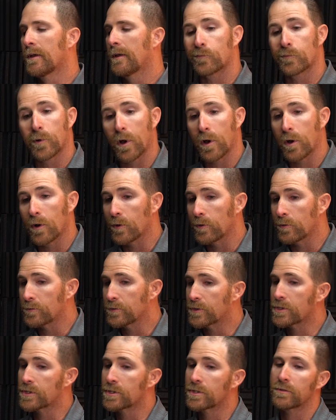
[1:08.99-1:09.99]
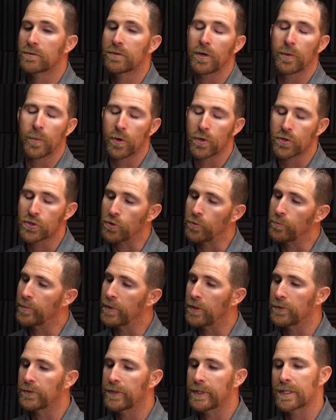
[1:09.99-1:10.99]
roads, commercial
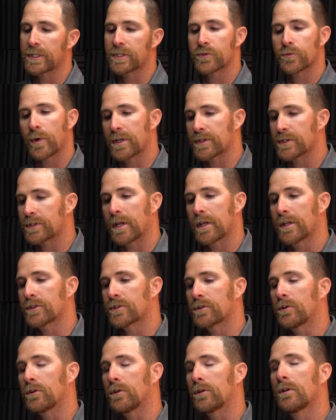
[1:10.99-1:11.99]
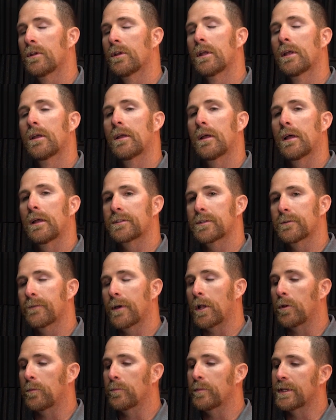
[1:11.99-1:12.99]
buildings, residential
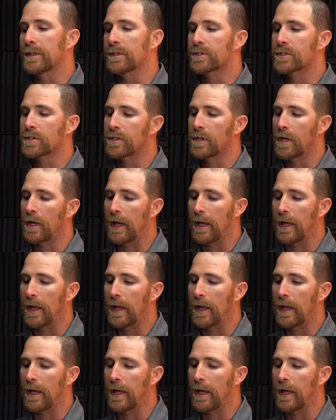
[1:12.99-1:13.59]
developments.